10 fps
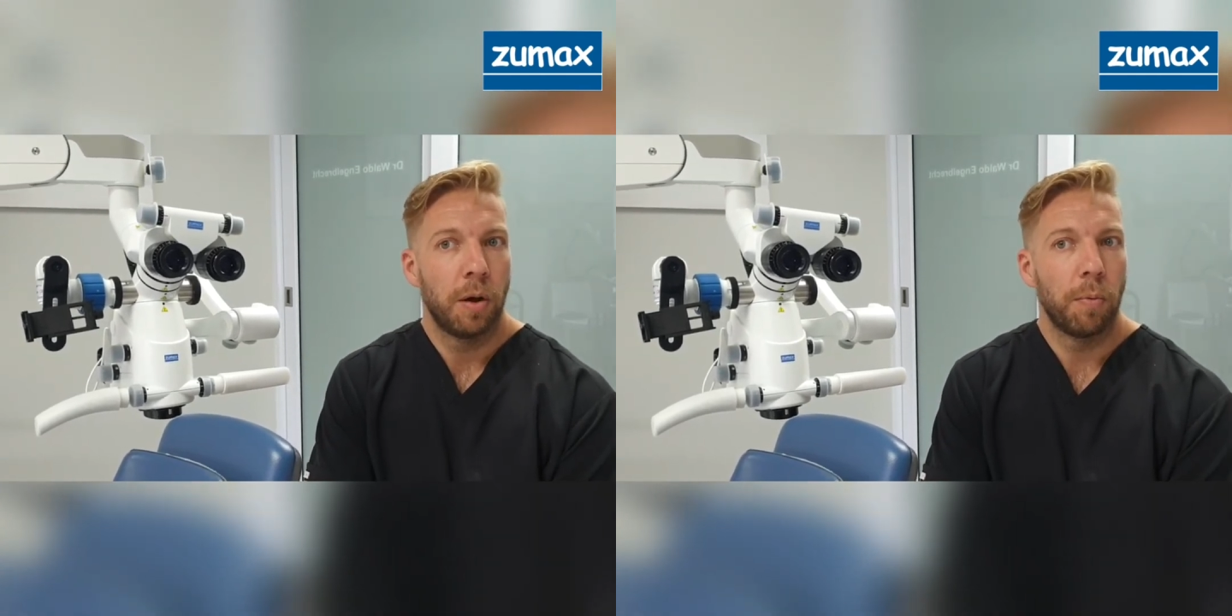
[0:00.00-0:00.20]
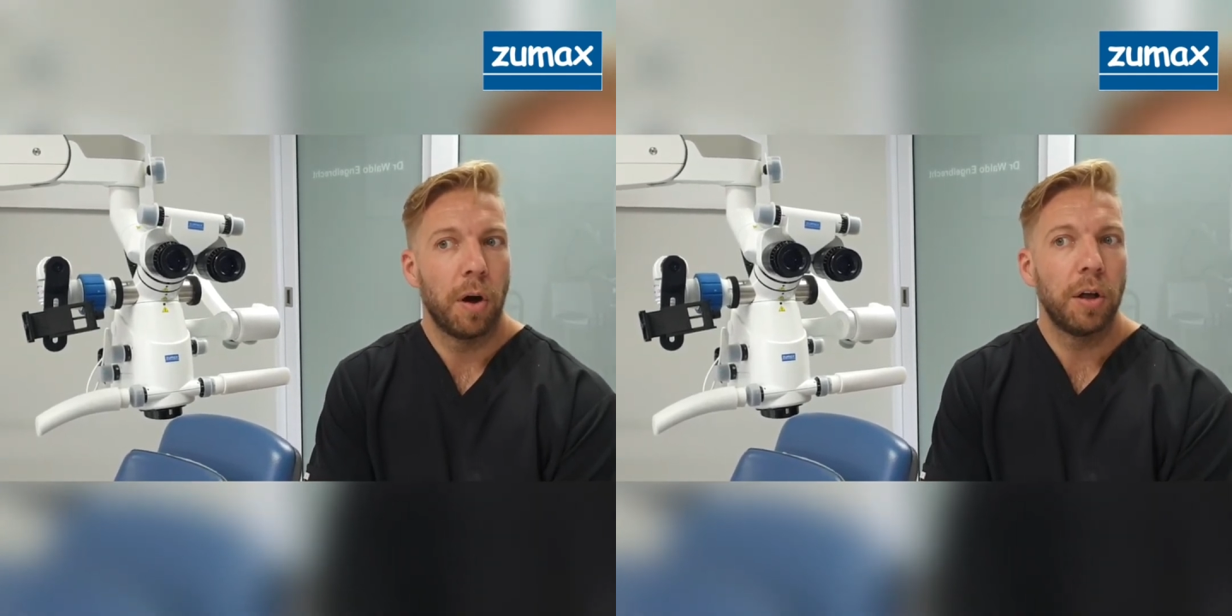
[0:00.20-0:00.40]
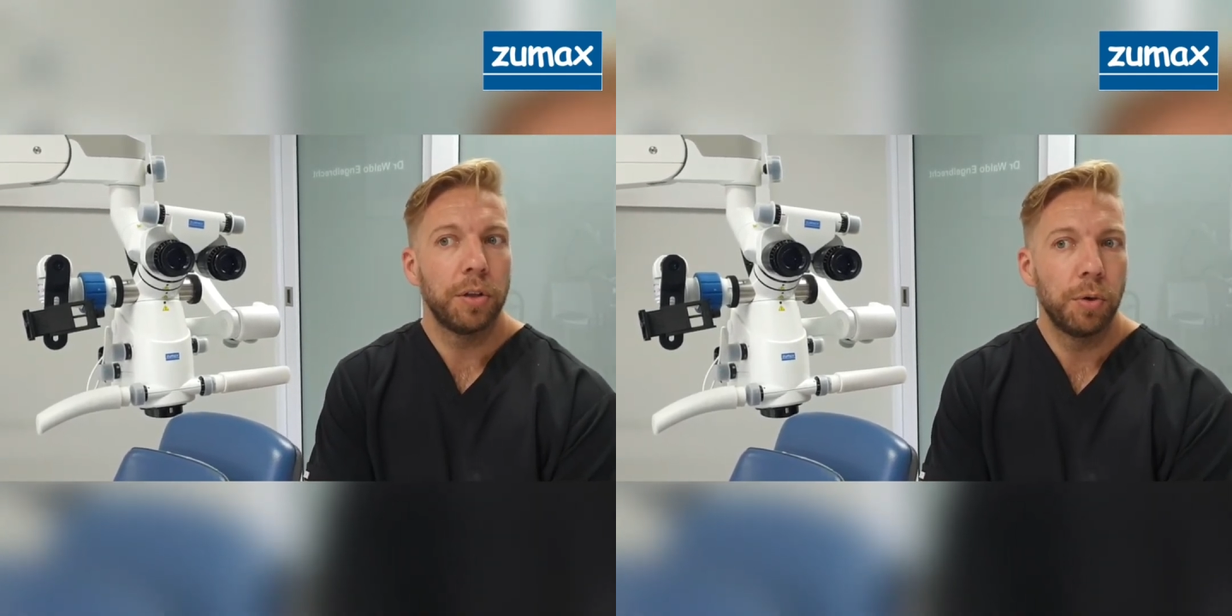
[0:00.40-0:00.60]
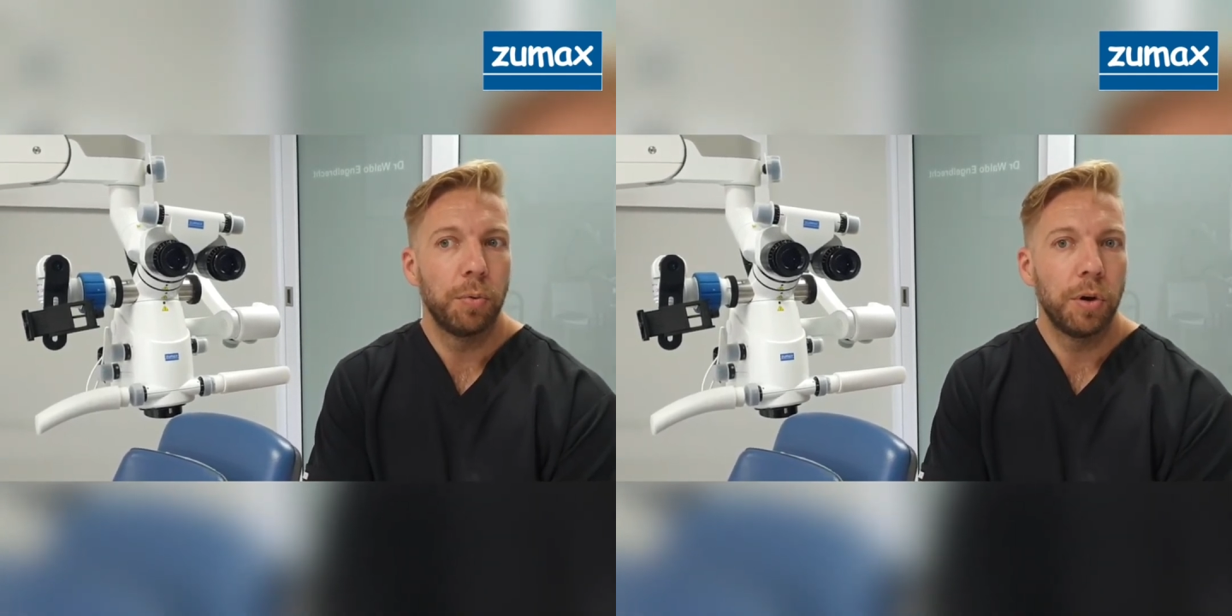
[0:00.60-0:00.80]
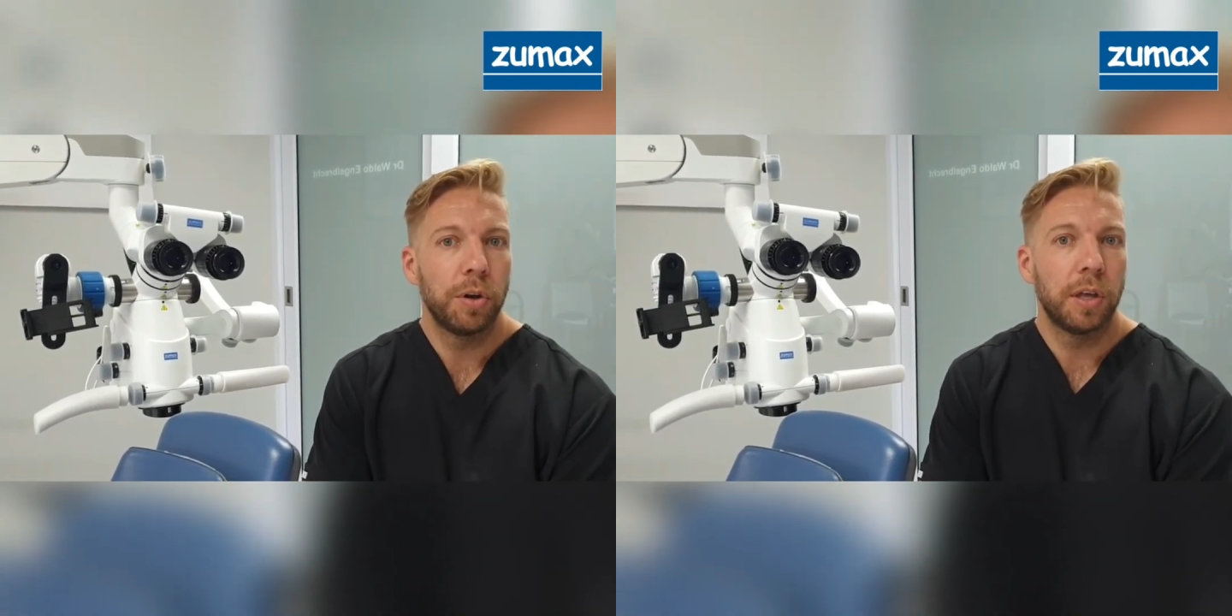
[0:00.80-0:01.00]
while you're
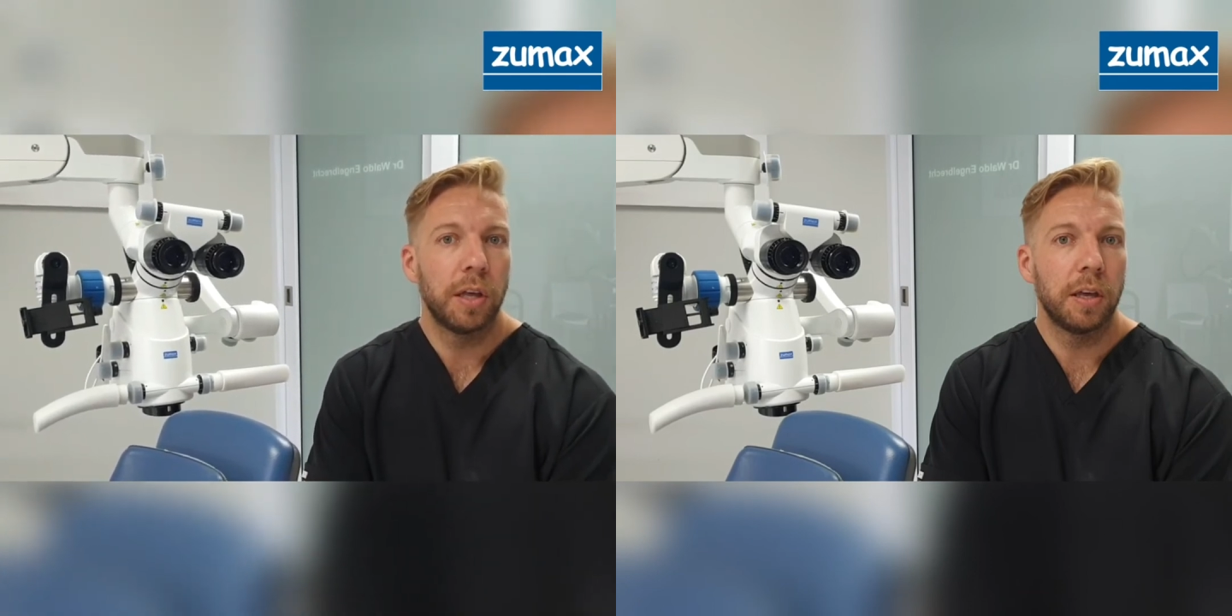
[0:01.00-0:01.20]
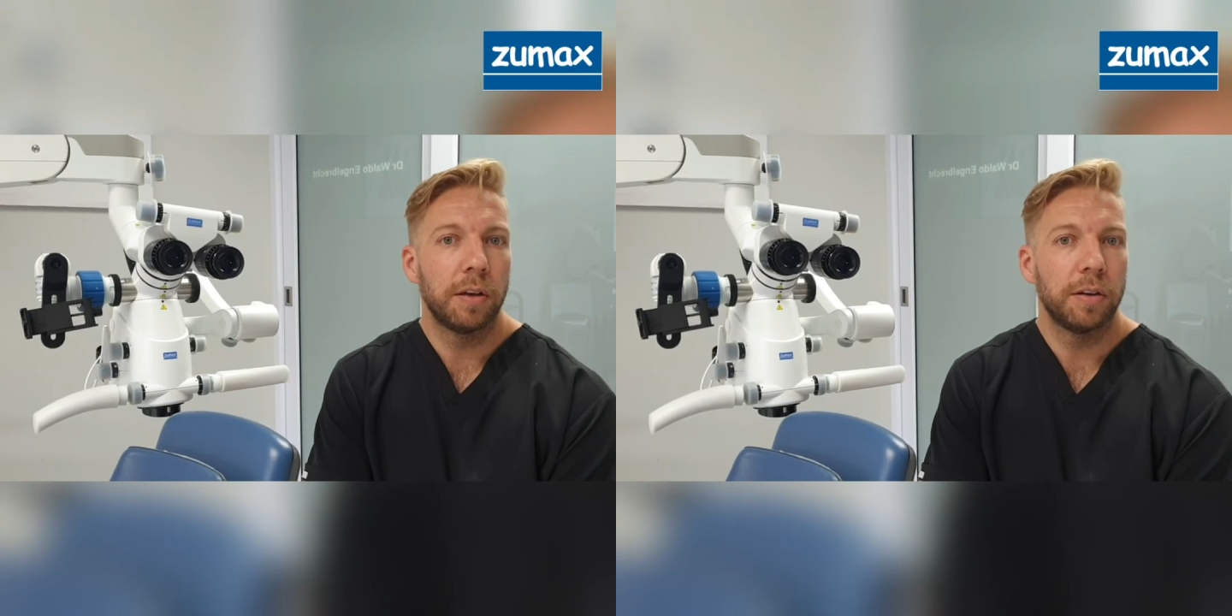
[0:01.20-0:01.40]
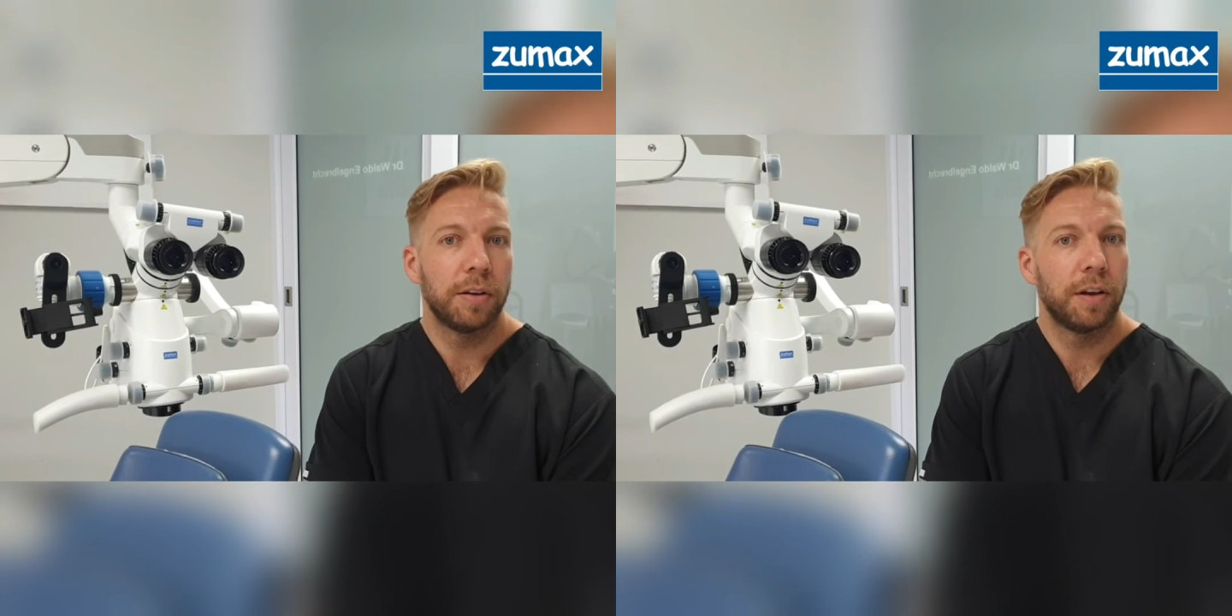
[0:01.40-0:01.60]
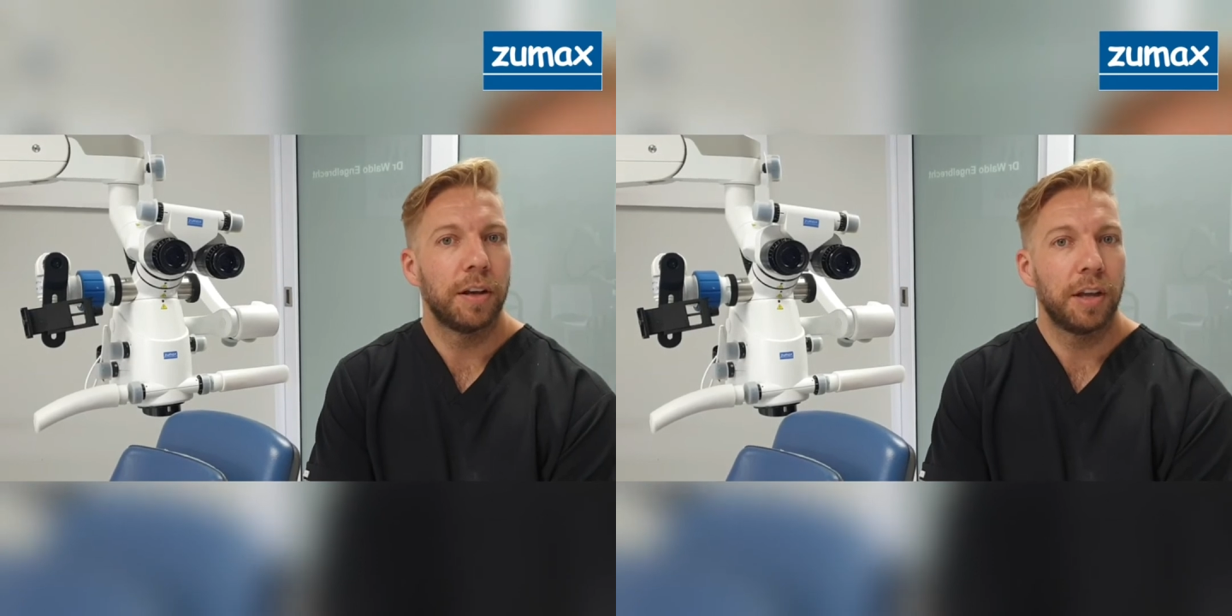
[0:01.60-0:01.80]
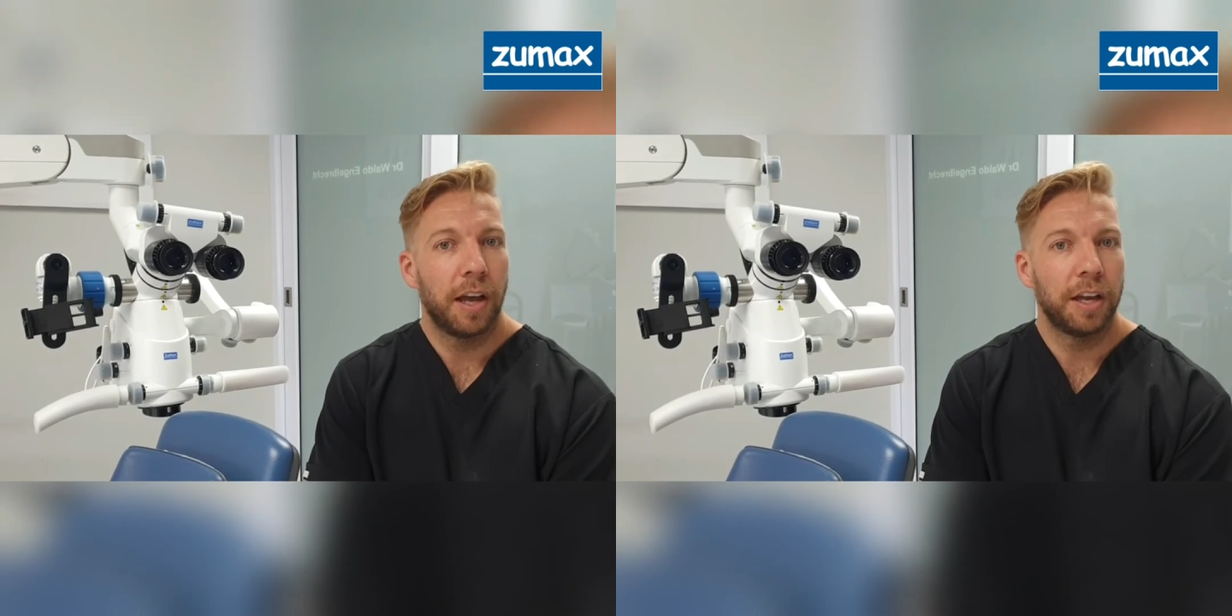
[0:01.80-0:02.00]
working,
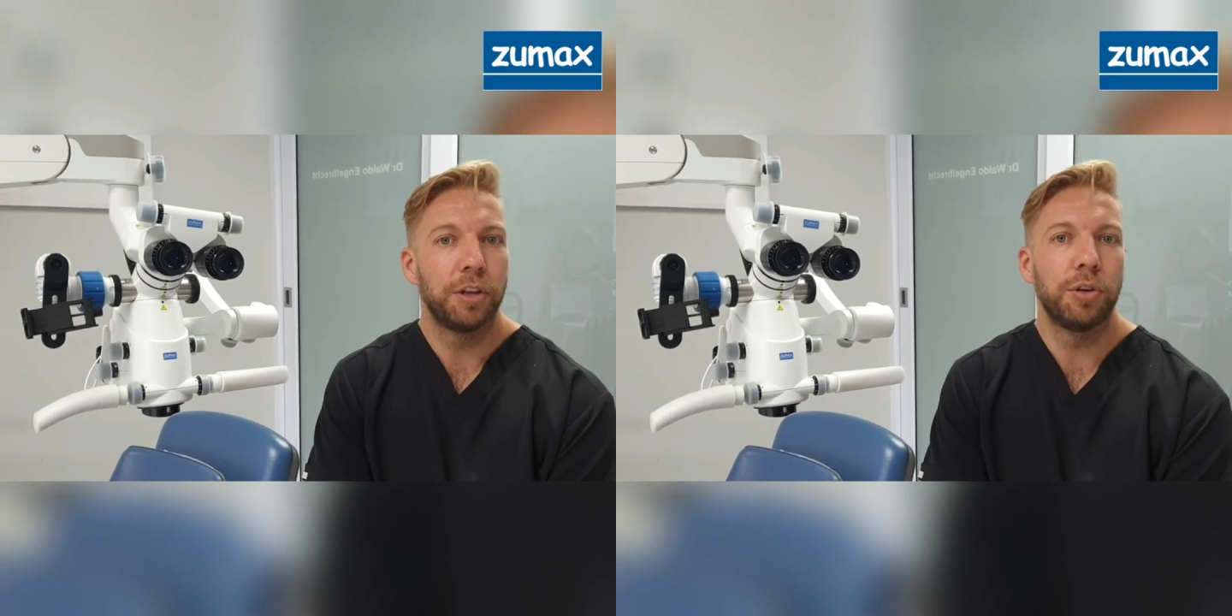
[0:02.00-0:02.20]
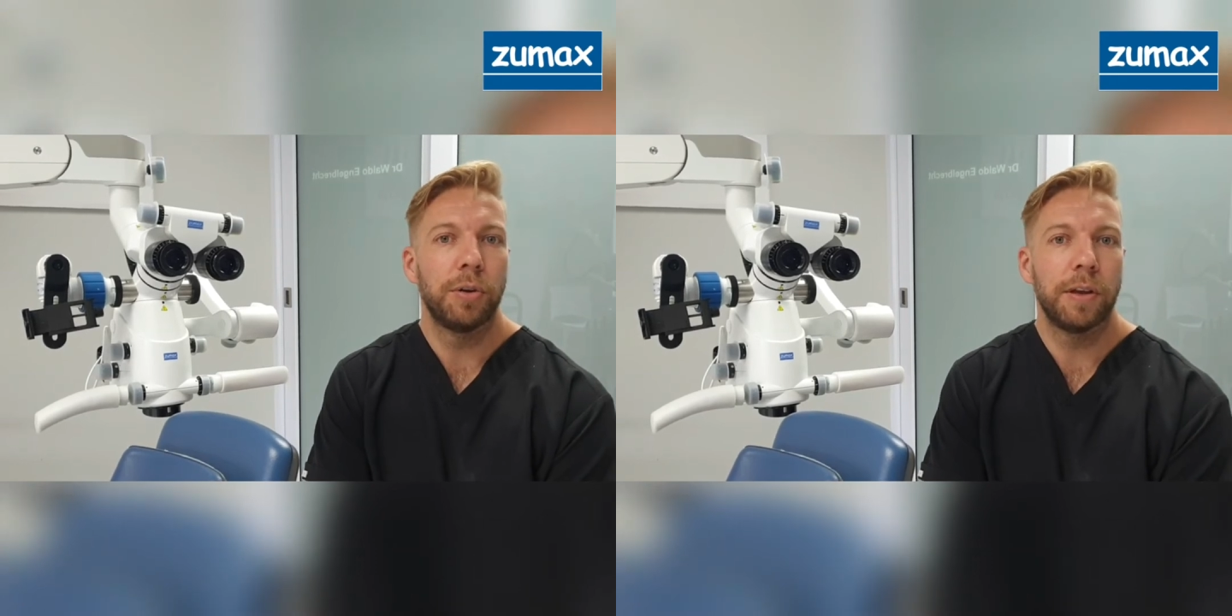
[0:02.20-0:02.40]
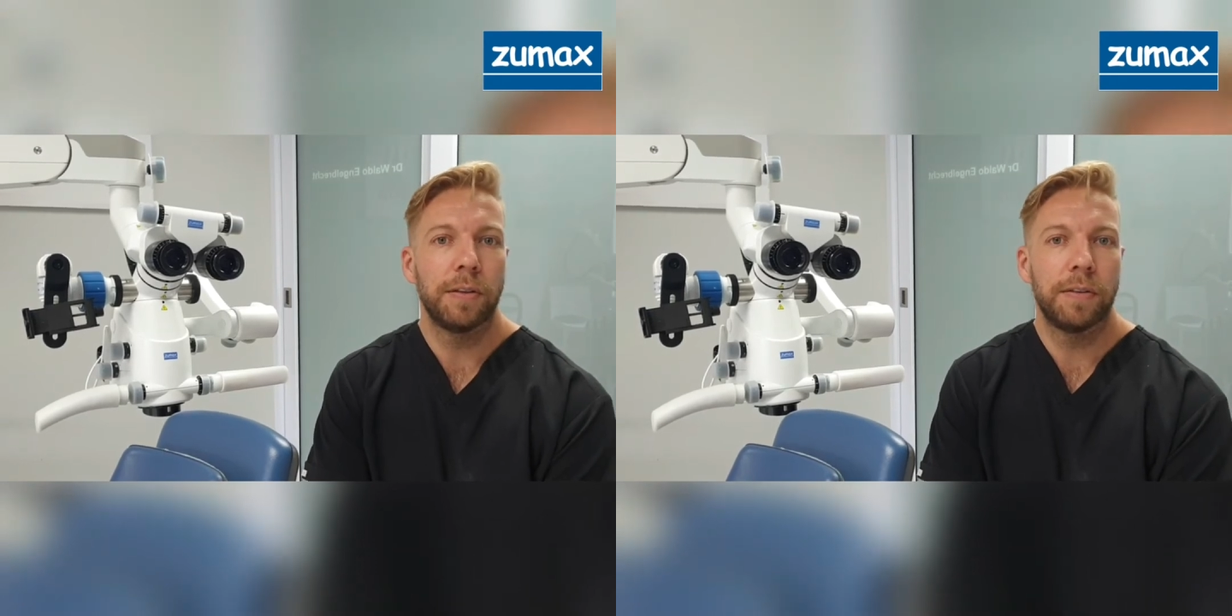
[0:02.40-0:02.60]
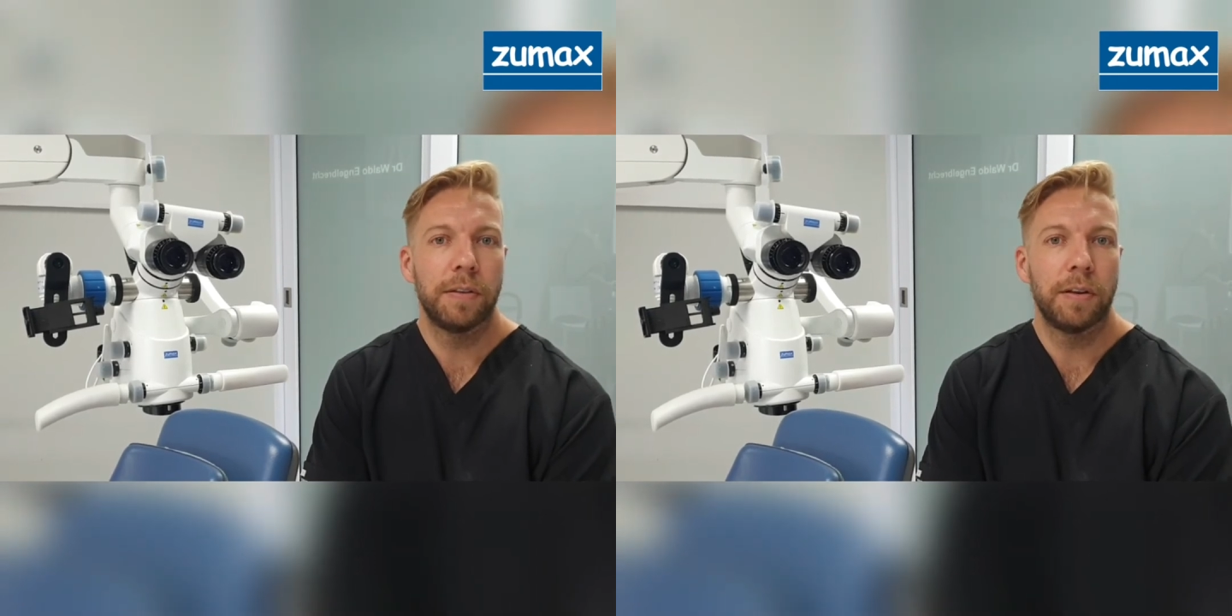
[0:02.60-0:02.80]
and you're doing